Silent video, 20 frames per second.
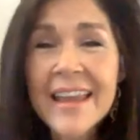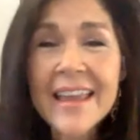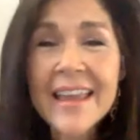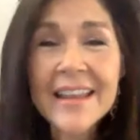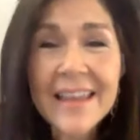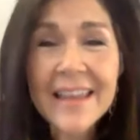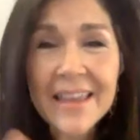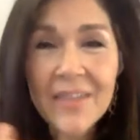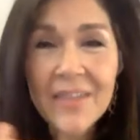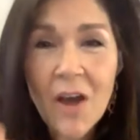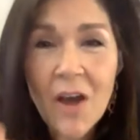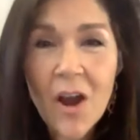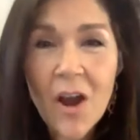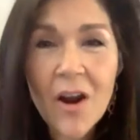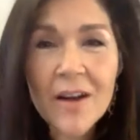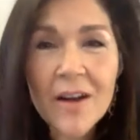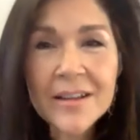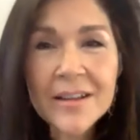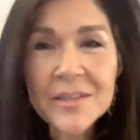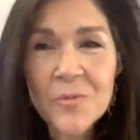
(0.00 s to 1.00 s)
in, in the
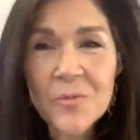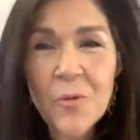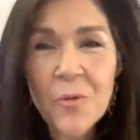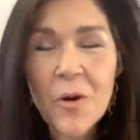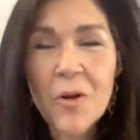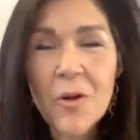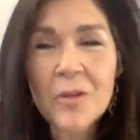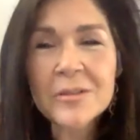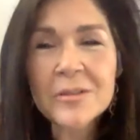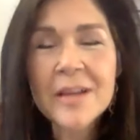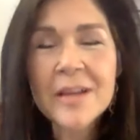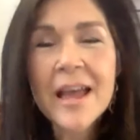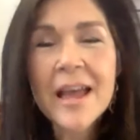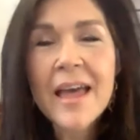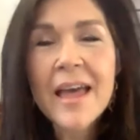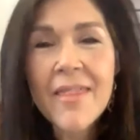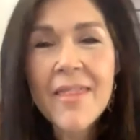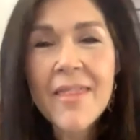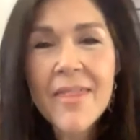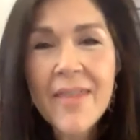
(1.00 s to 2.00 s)
artist world,
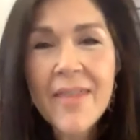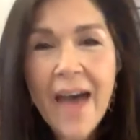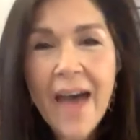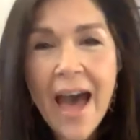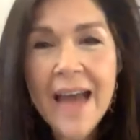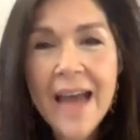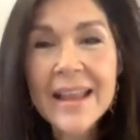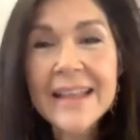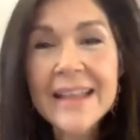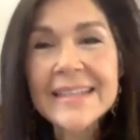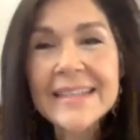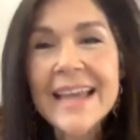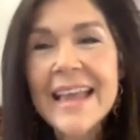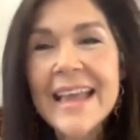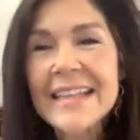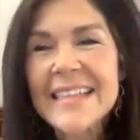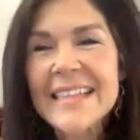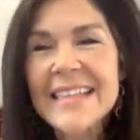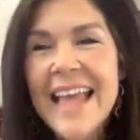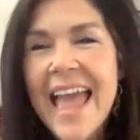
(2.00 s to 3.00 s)
that
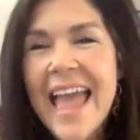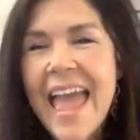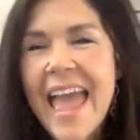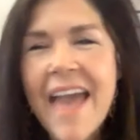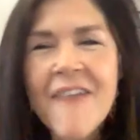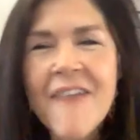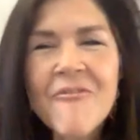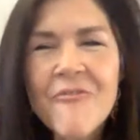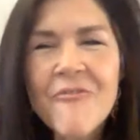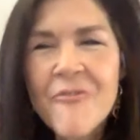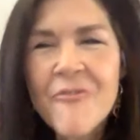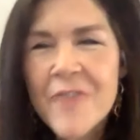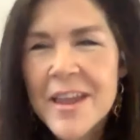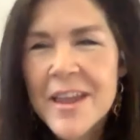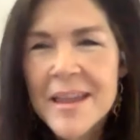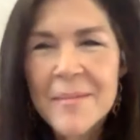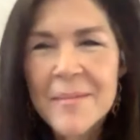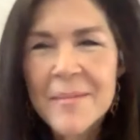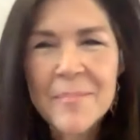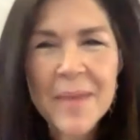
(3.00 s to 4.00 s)
takes
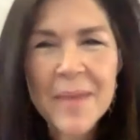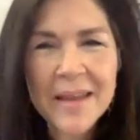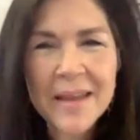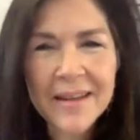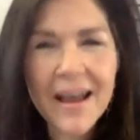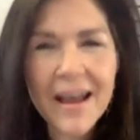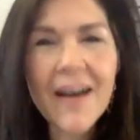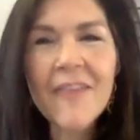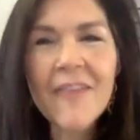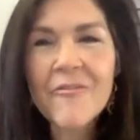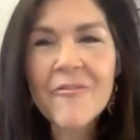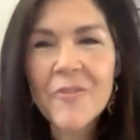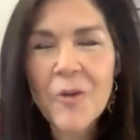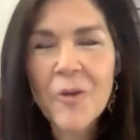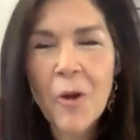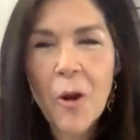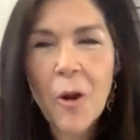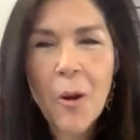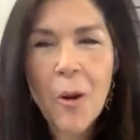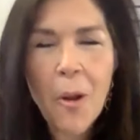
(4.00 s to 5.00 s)
every bit of
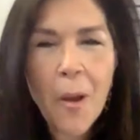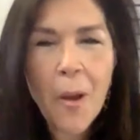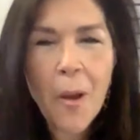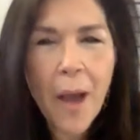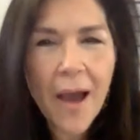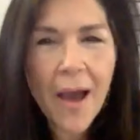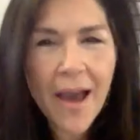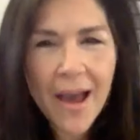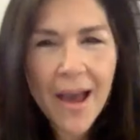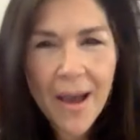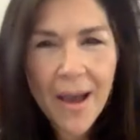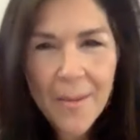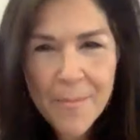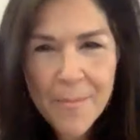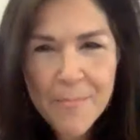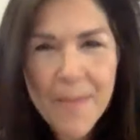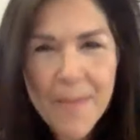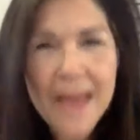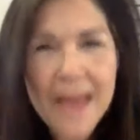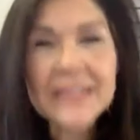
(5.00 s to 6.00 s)
your
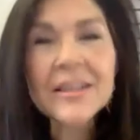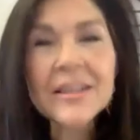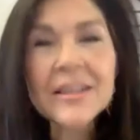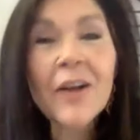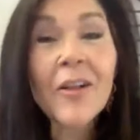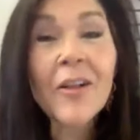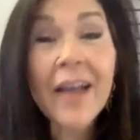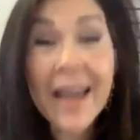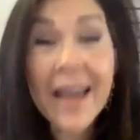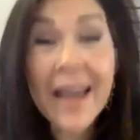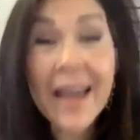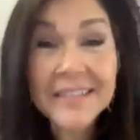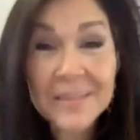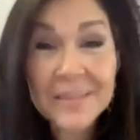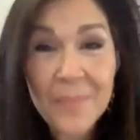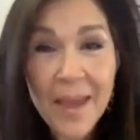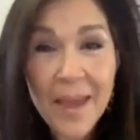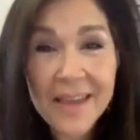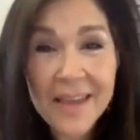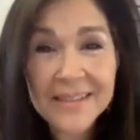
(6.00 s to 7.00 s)
mental
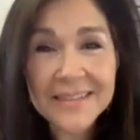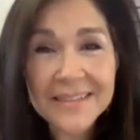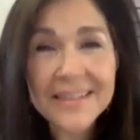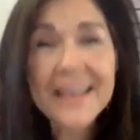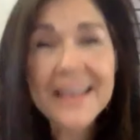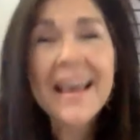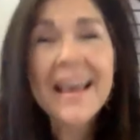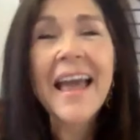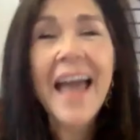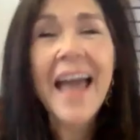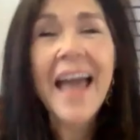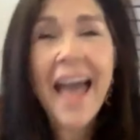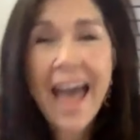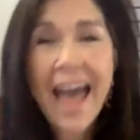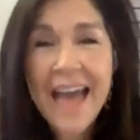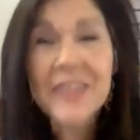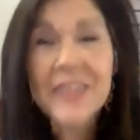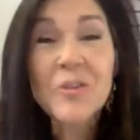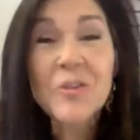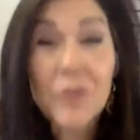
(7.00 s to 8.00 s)
headspace
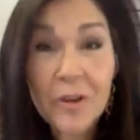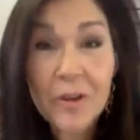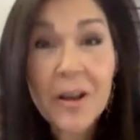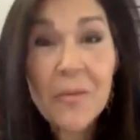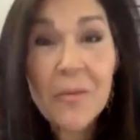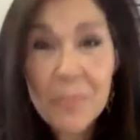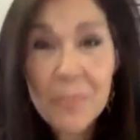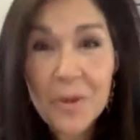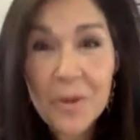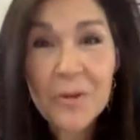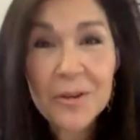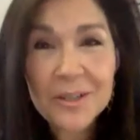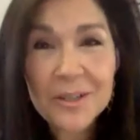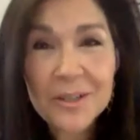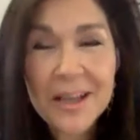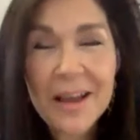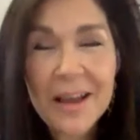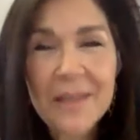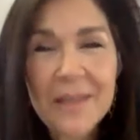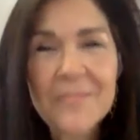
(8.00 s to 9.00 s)
and your computer
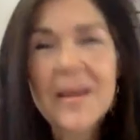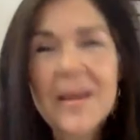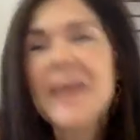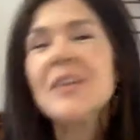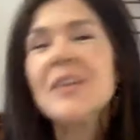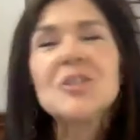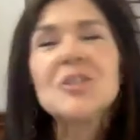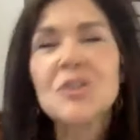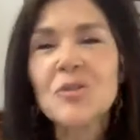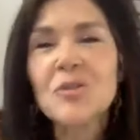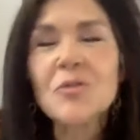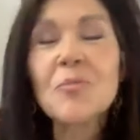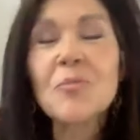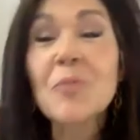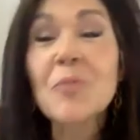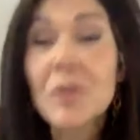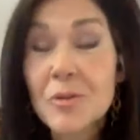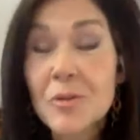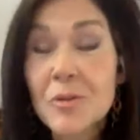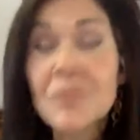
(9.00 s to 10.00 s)
time to
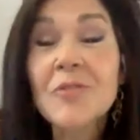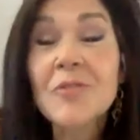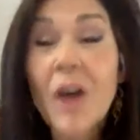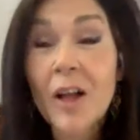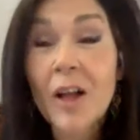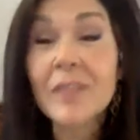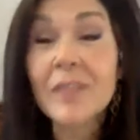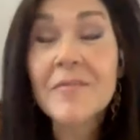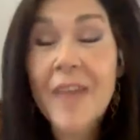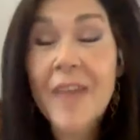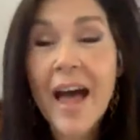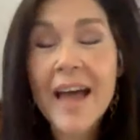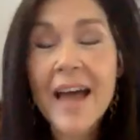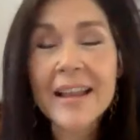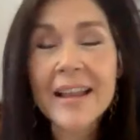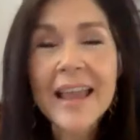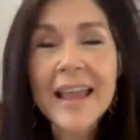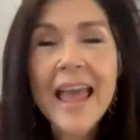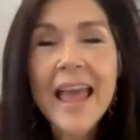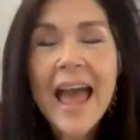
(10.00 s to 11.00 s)
produce all of
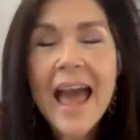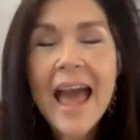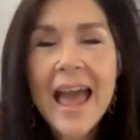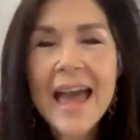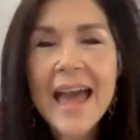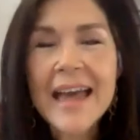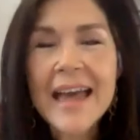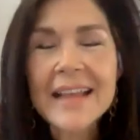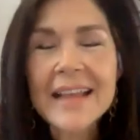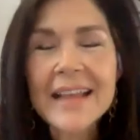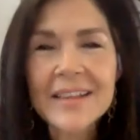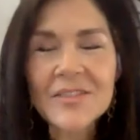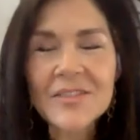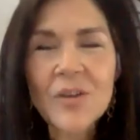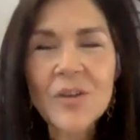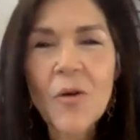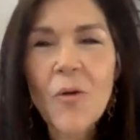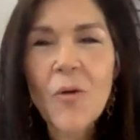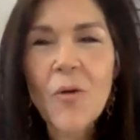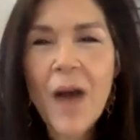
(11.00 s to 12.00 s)
that. And
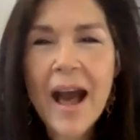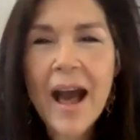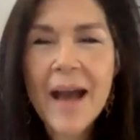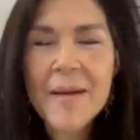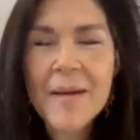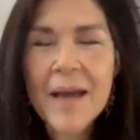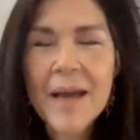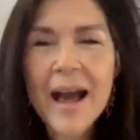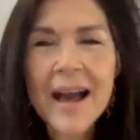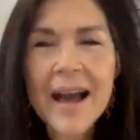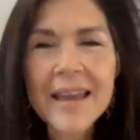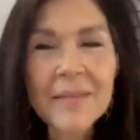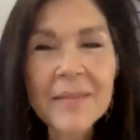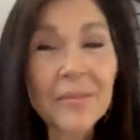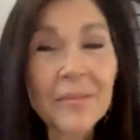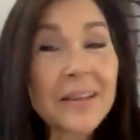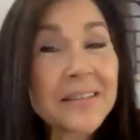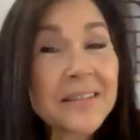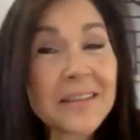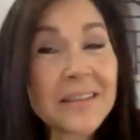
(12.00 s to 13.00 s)
so I, I
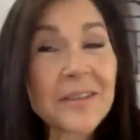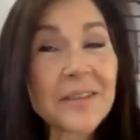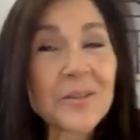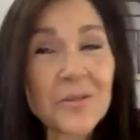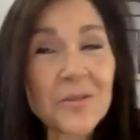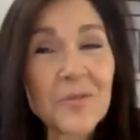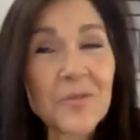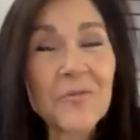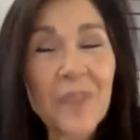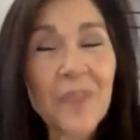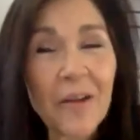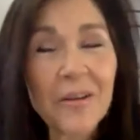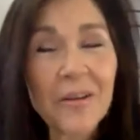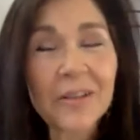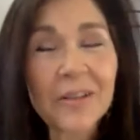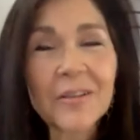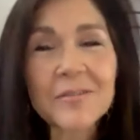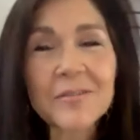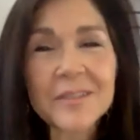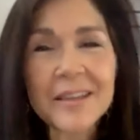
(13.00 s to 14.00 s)
am listening to you very
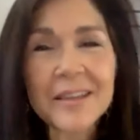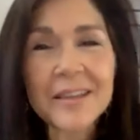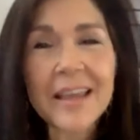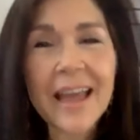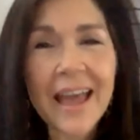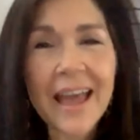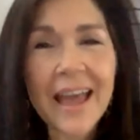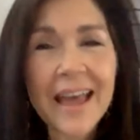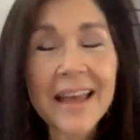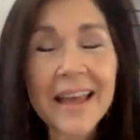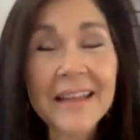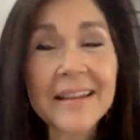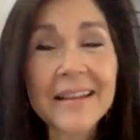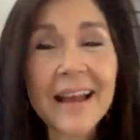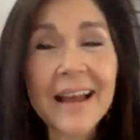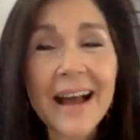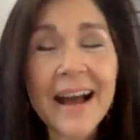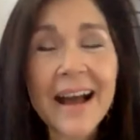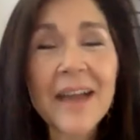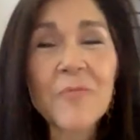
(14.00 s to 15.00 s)
closely, and
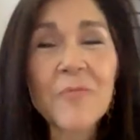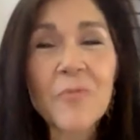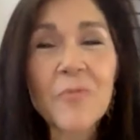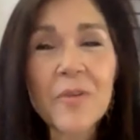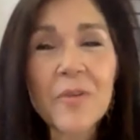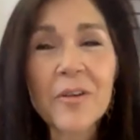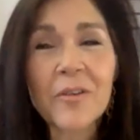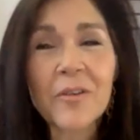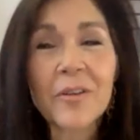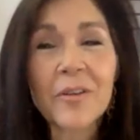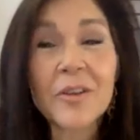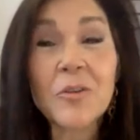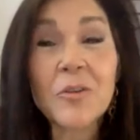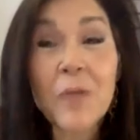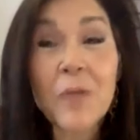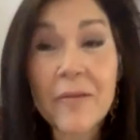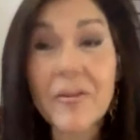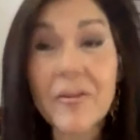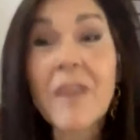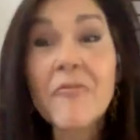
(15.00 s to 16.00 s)
I will.
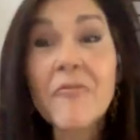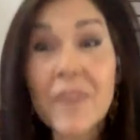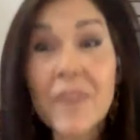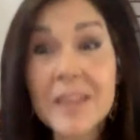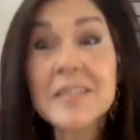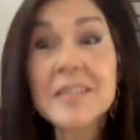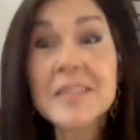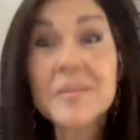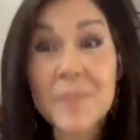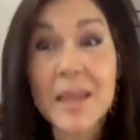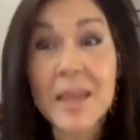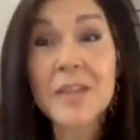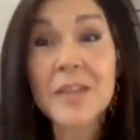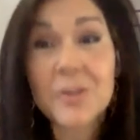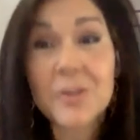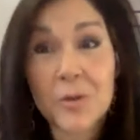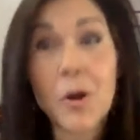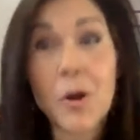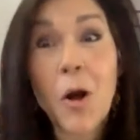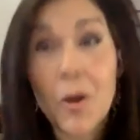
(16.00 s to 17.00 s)
You have convinced me
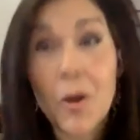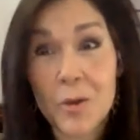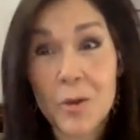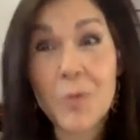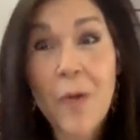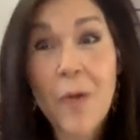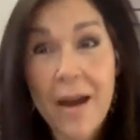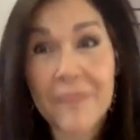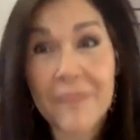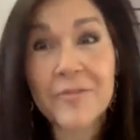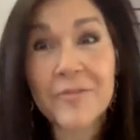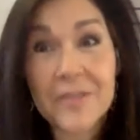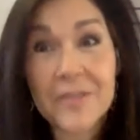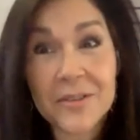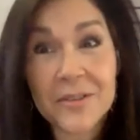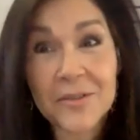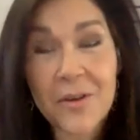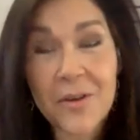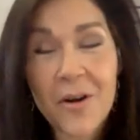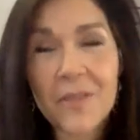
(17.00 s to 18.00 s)
to call you after
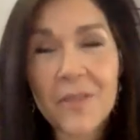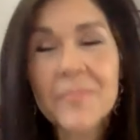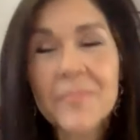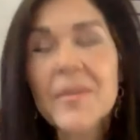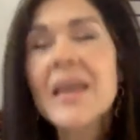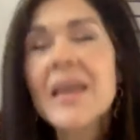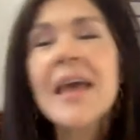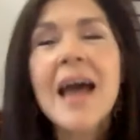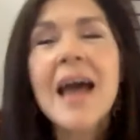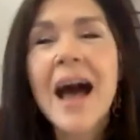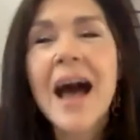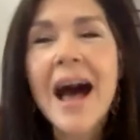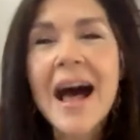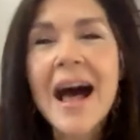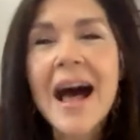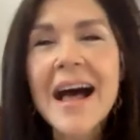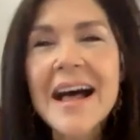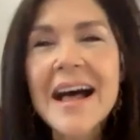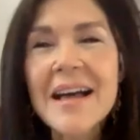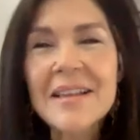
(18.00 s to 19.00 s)
this call.
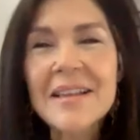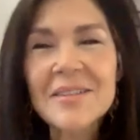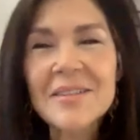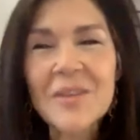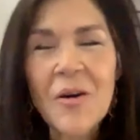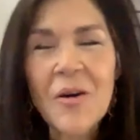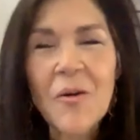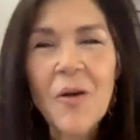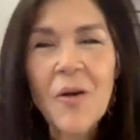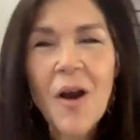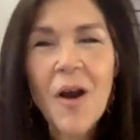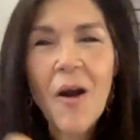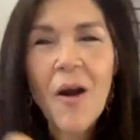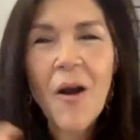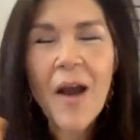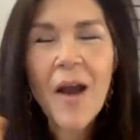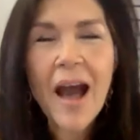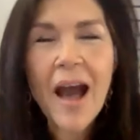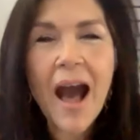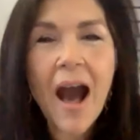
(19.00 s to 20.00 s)
Uh, so,
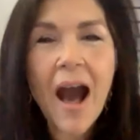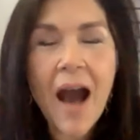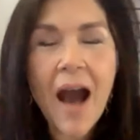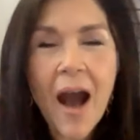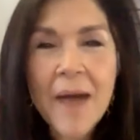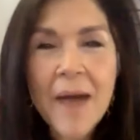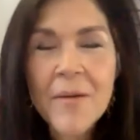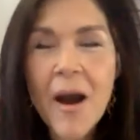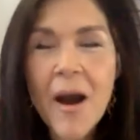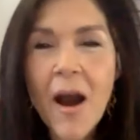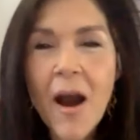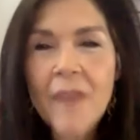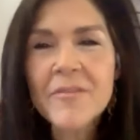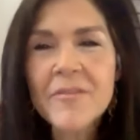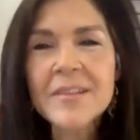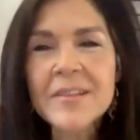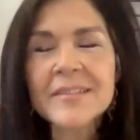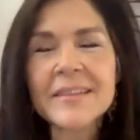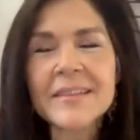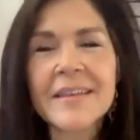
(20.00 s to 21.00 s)
I,
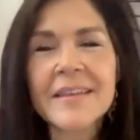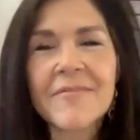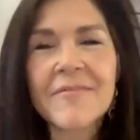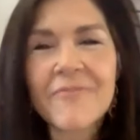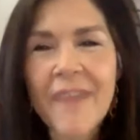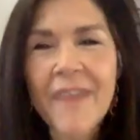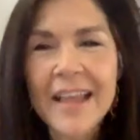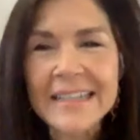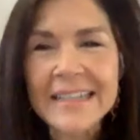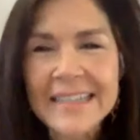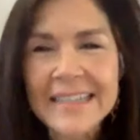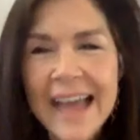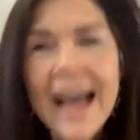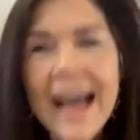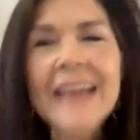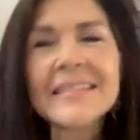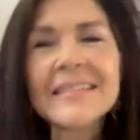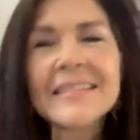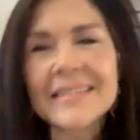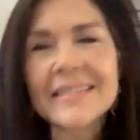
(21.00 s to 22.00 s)
obviously,
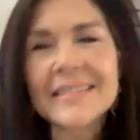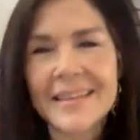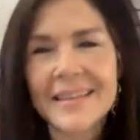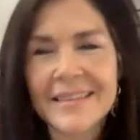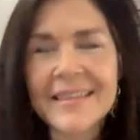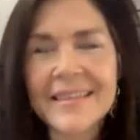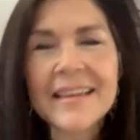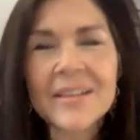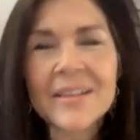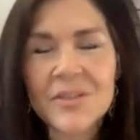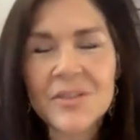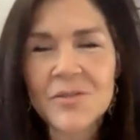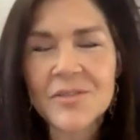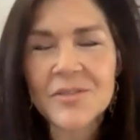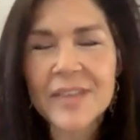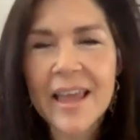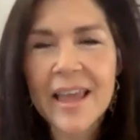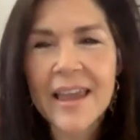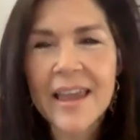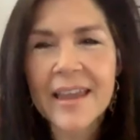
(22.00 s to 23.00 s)
fantastic things you're
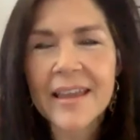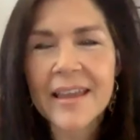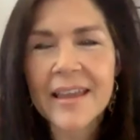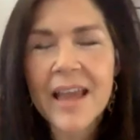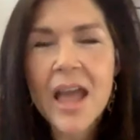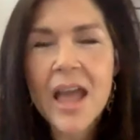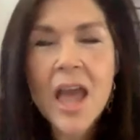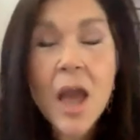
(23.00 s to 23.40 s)
saying,